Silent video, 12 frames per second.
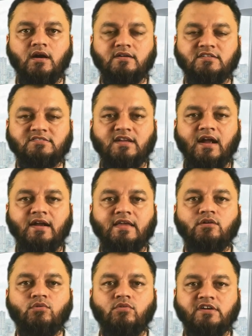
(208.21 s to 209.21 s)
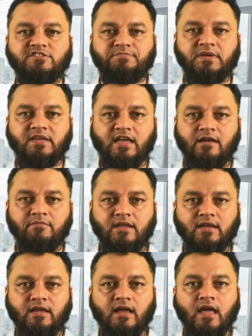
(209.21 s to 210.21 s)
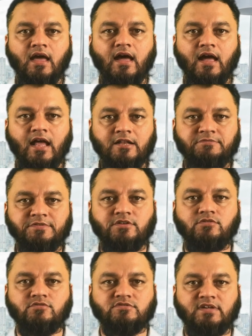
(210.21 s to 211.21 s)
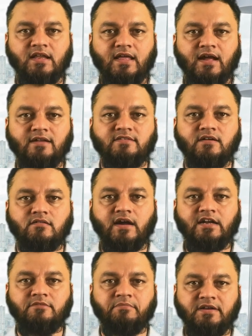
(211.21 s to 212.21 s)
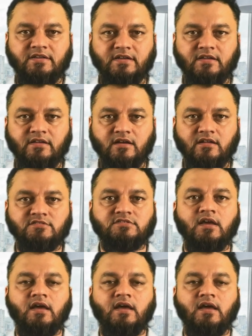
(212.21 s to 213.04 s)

understanding OSP cabling helps you to select the right materials